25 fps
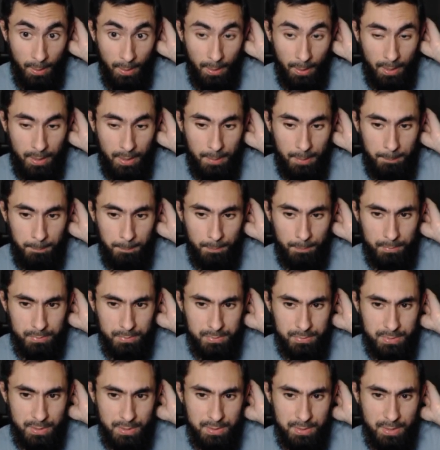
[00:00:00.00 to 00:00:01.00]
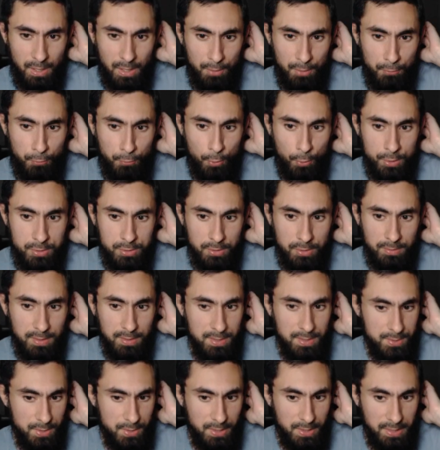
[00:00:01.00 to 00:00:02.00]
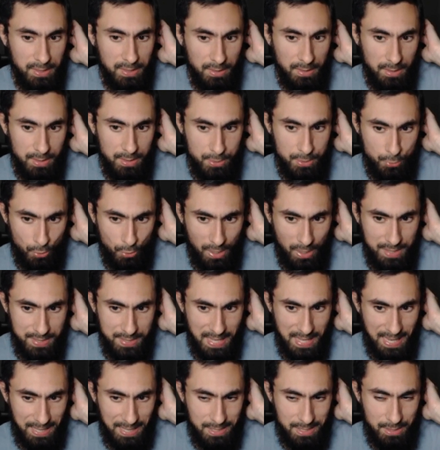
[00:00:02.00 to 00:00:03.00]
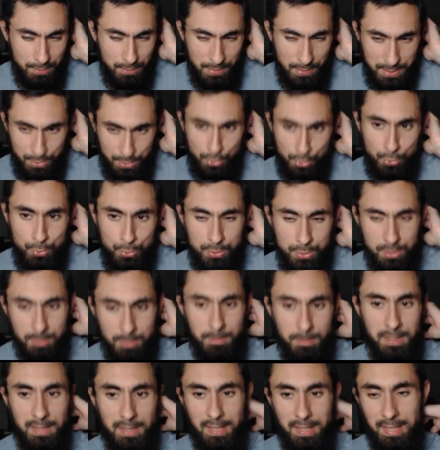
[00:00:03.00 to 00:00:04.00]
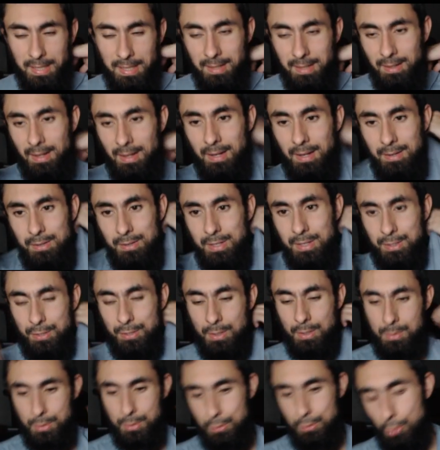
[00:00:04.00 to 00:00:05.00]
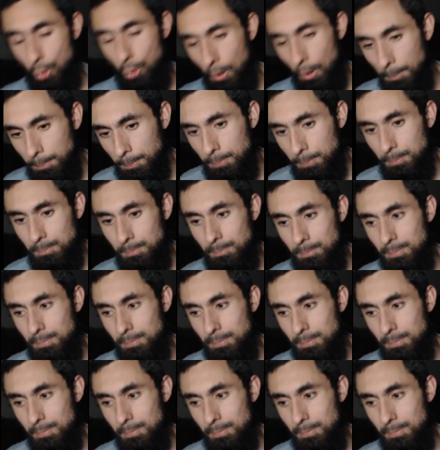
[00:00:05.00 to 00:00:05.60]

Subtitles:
The unfortunate thing is our guild is not as active as it used to be, like in terms of top